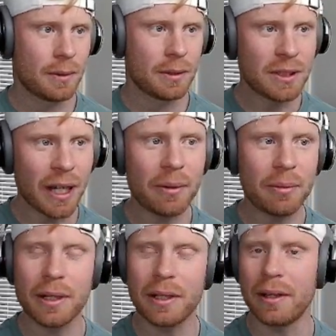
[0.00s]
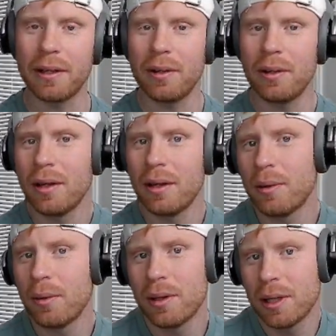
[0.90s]
Tyreek Hill.
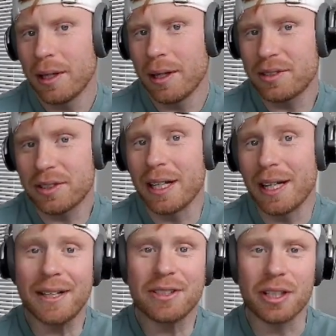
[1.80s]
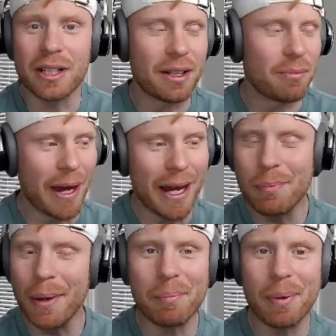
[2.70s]
This connection made
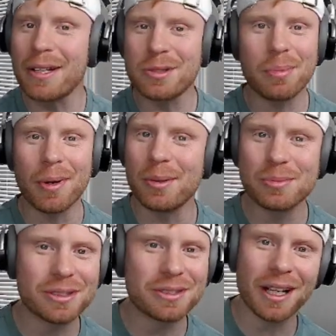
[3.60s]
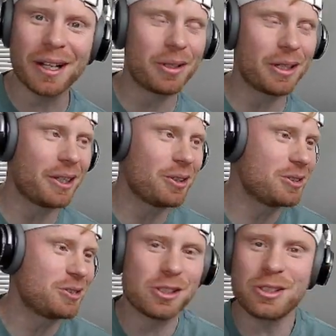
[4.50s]
by Patrick Mahomes and Tyreek Hill
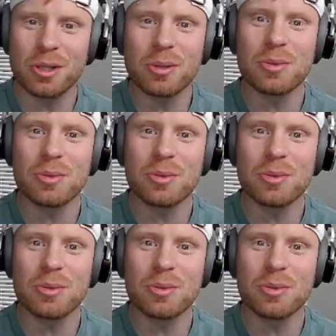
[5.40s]
is just too